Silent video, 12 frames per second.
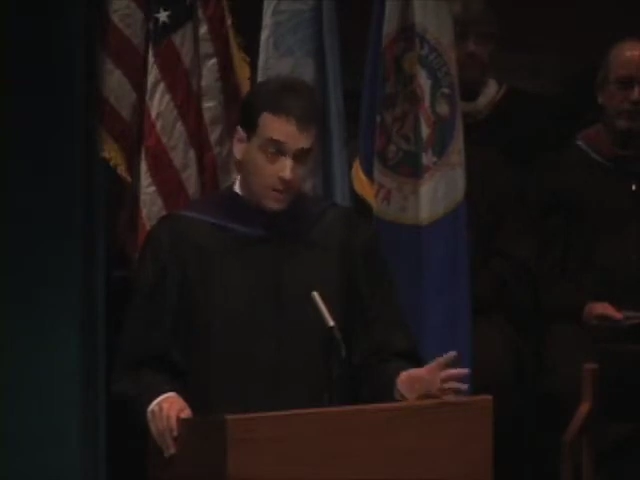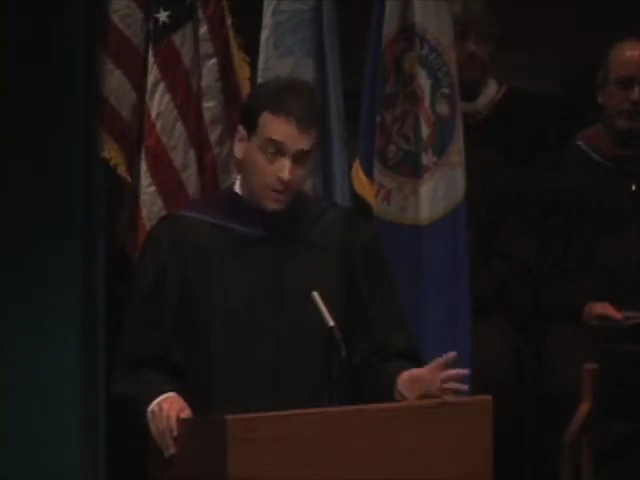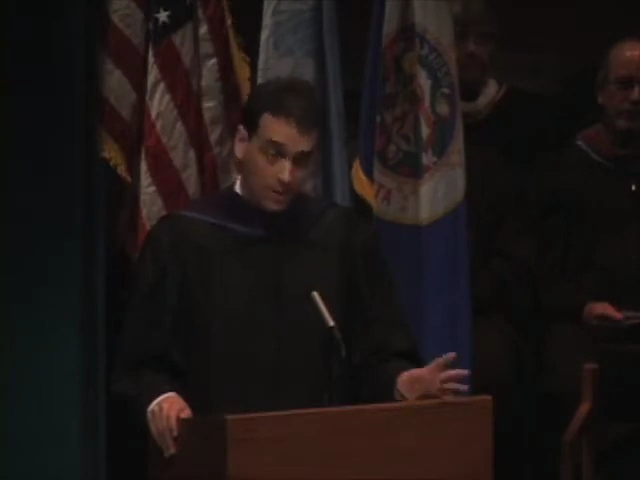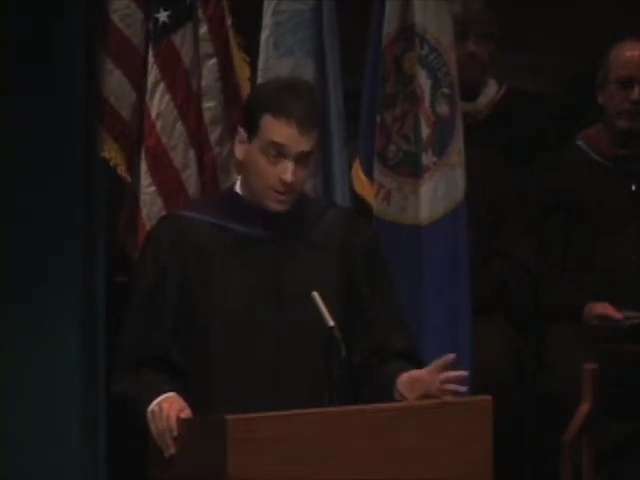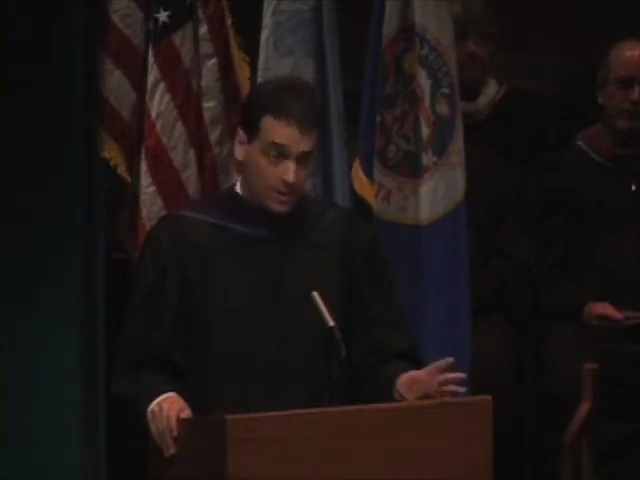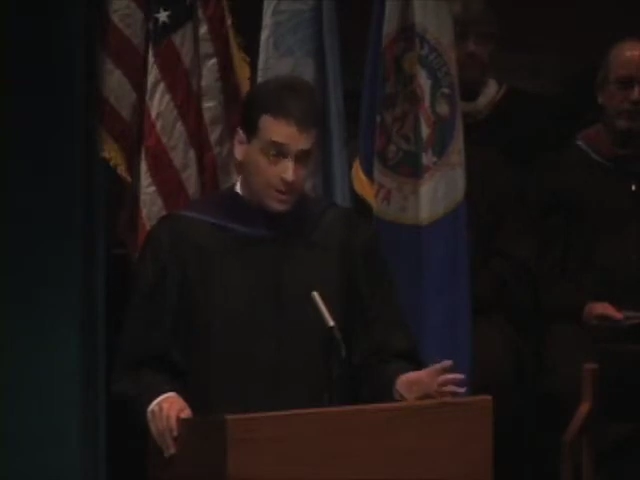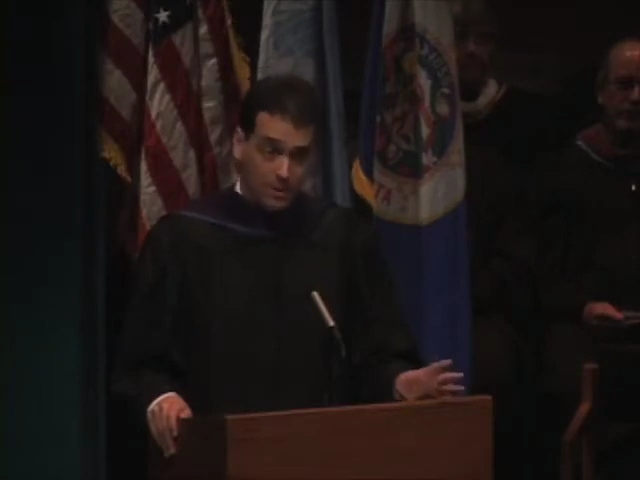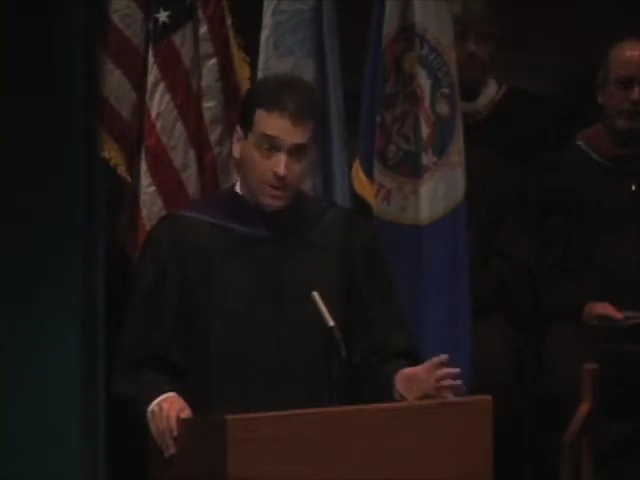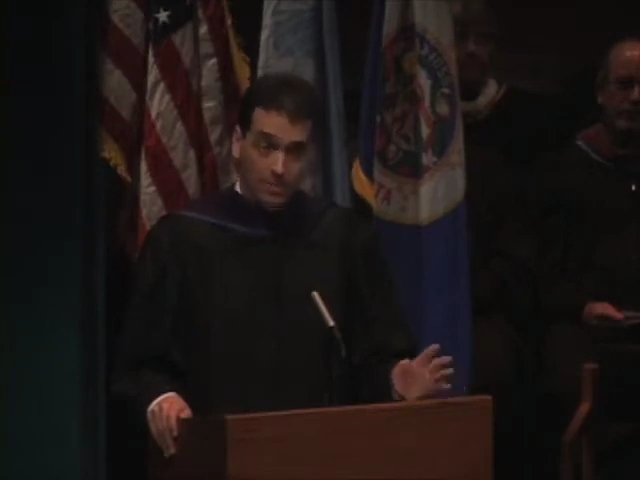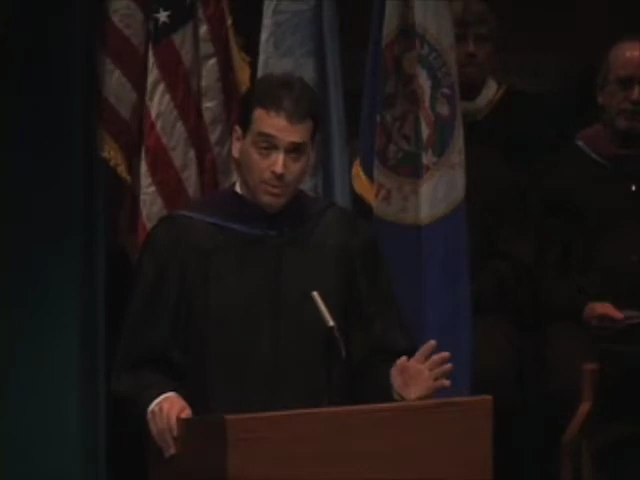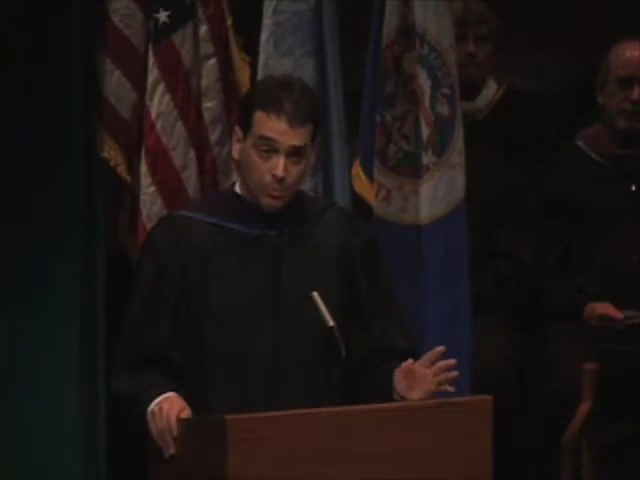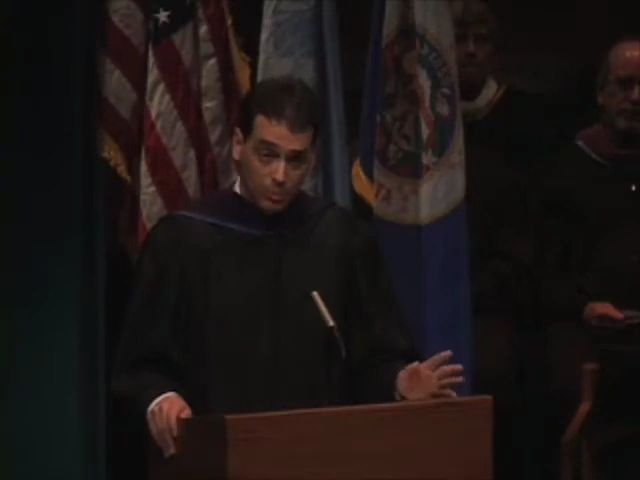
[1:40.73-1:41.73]
all the time,
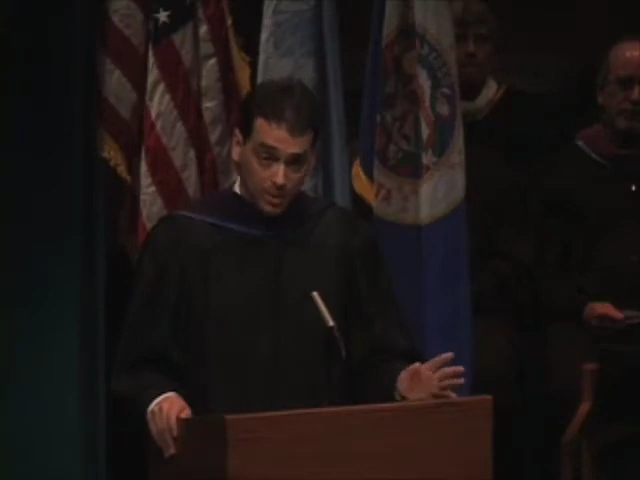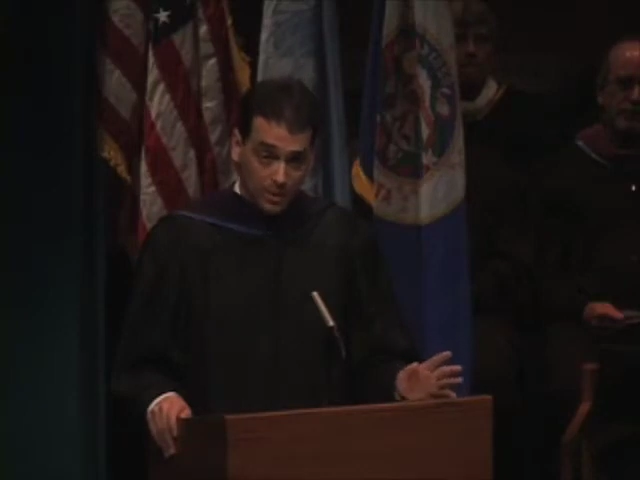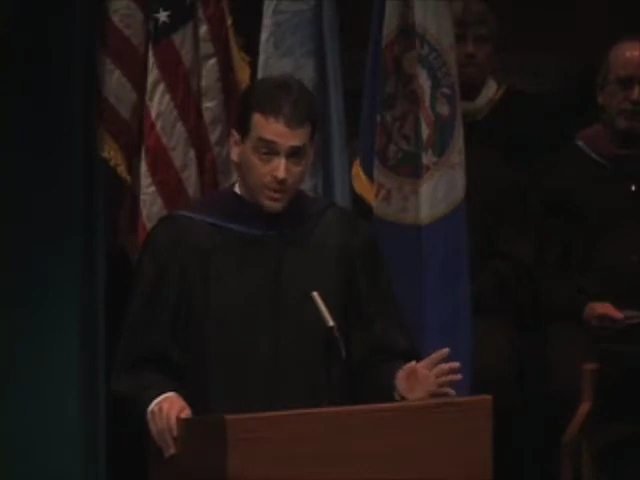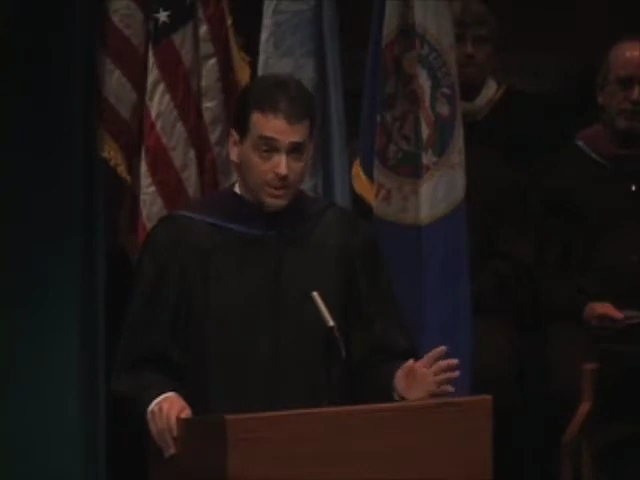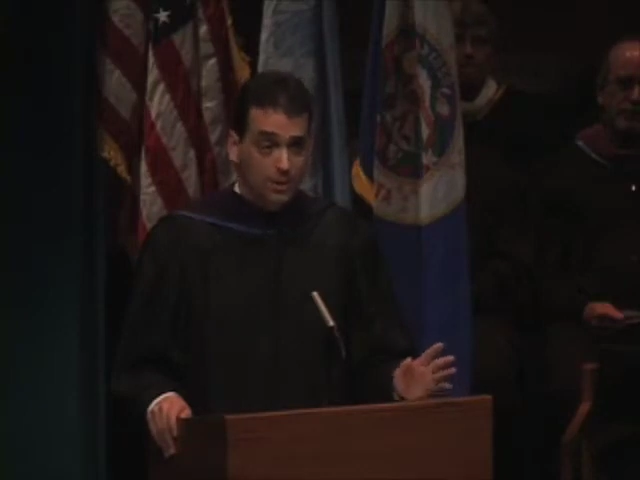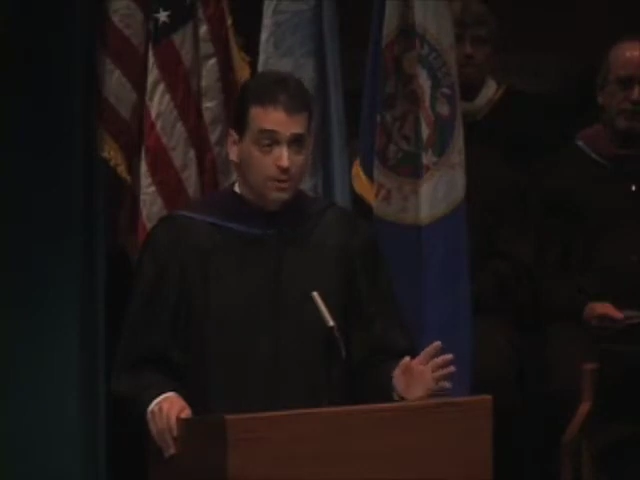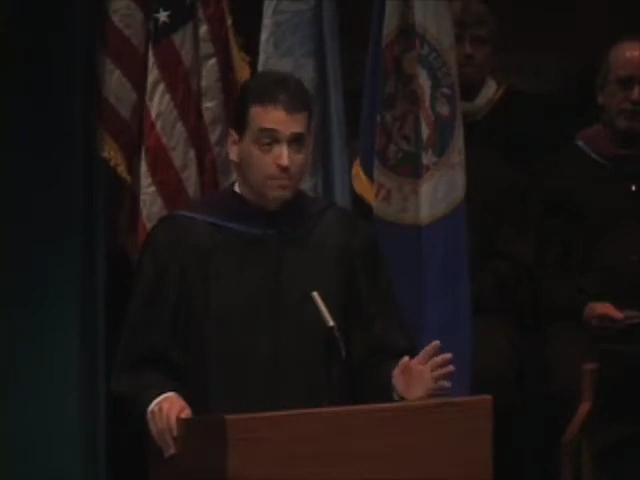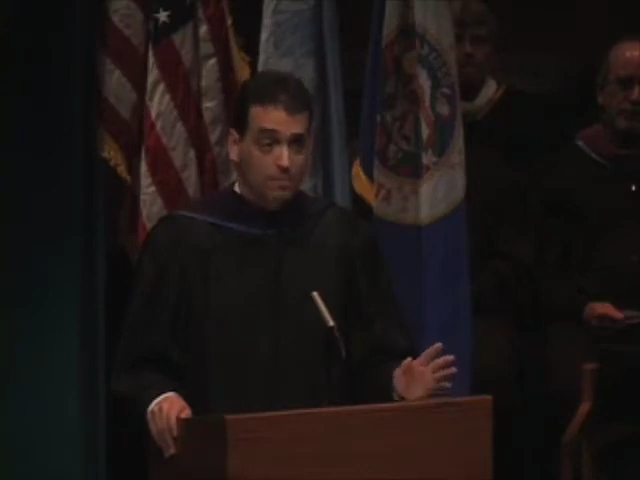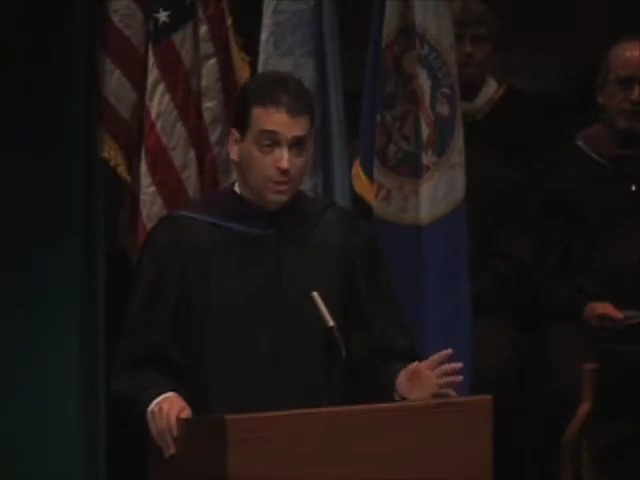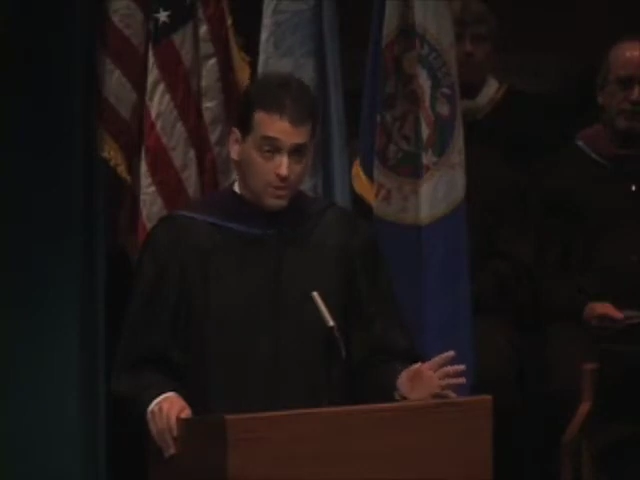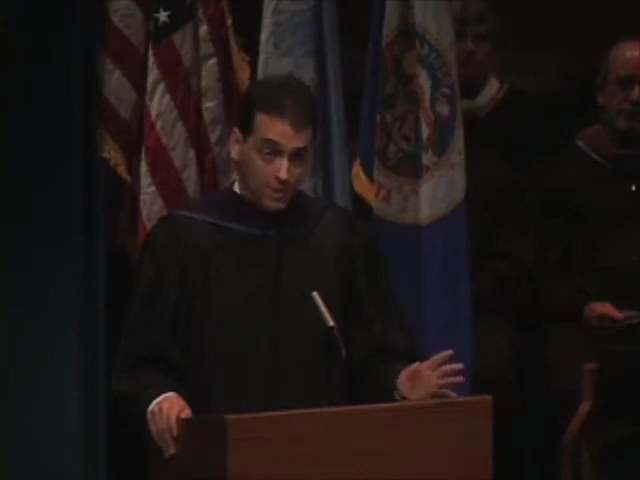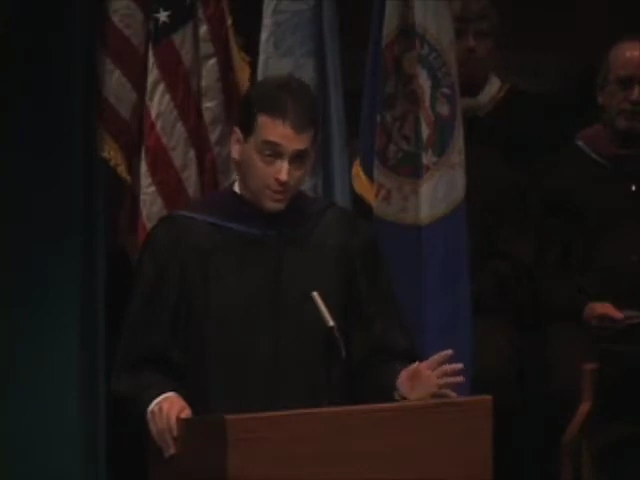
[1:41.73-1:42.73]
but really
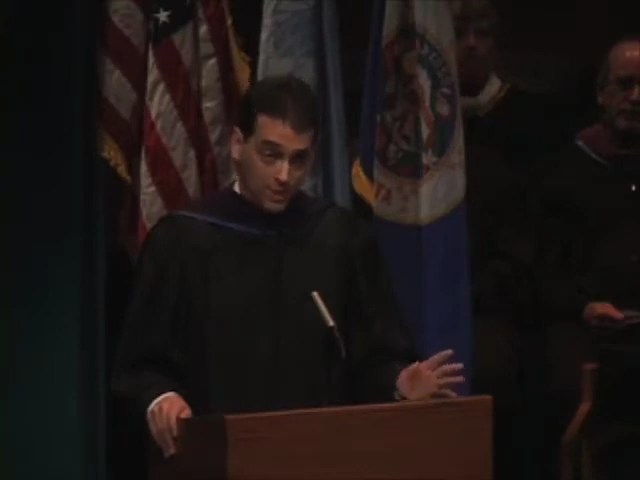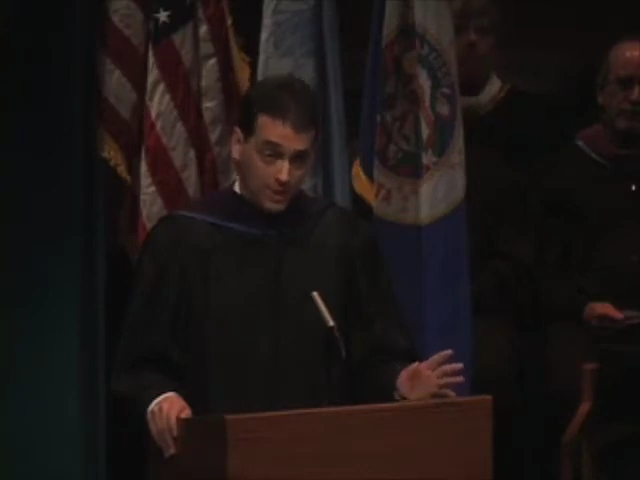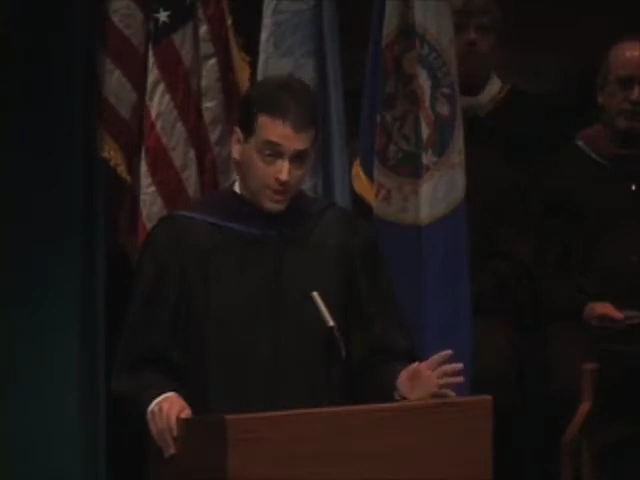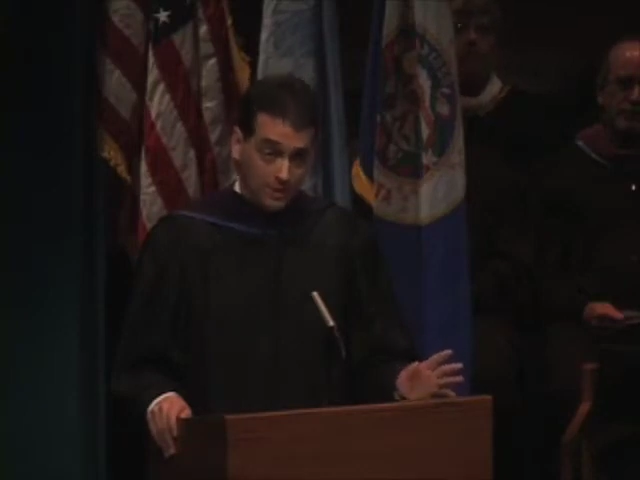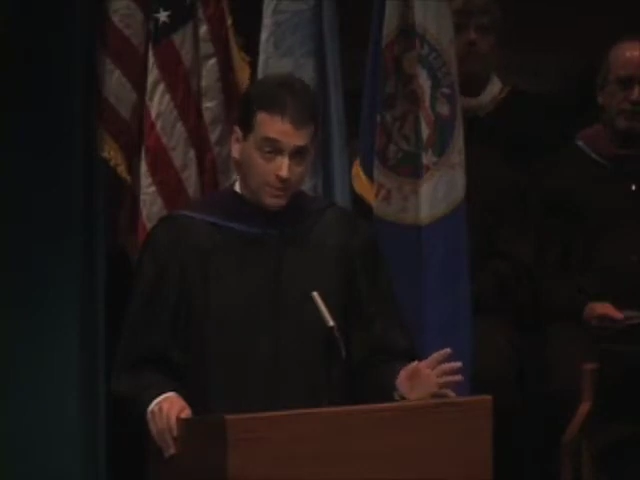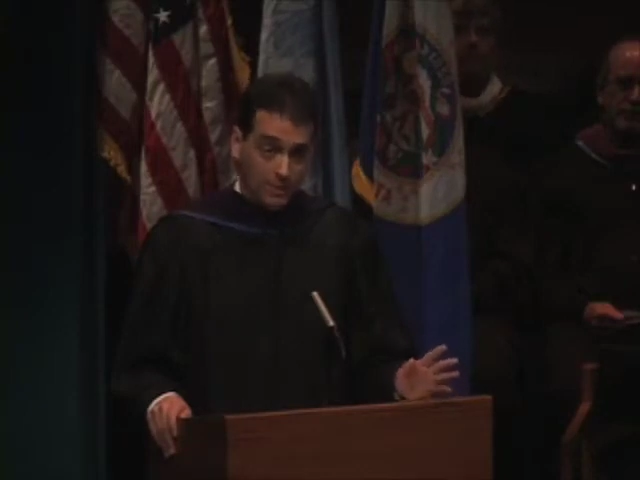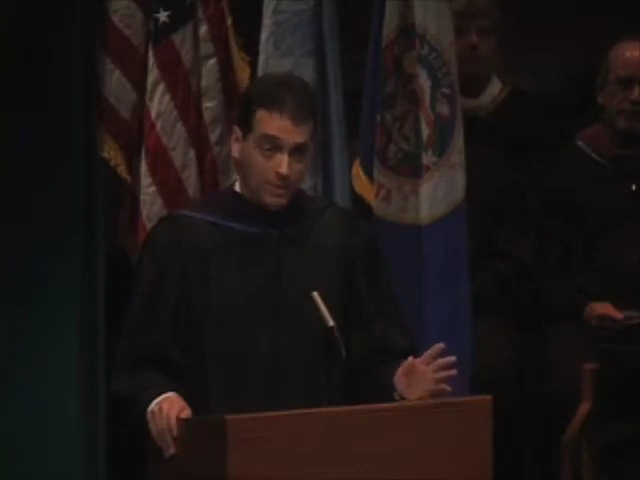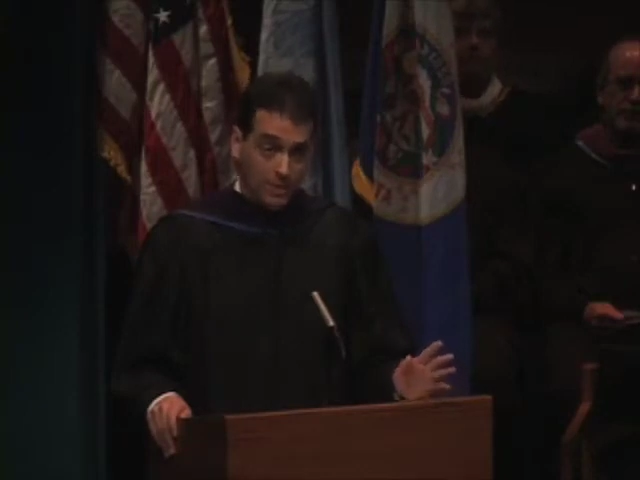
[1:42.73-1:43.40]
most of the time,